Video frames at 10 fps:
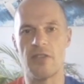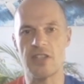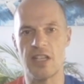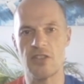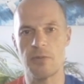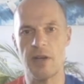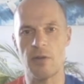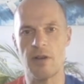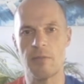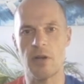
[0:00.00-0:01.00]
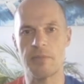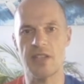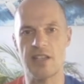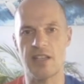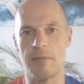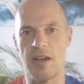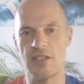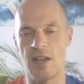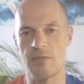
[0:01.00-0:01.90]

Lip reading: this a little bit, although I'm not obsessing about it.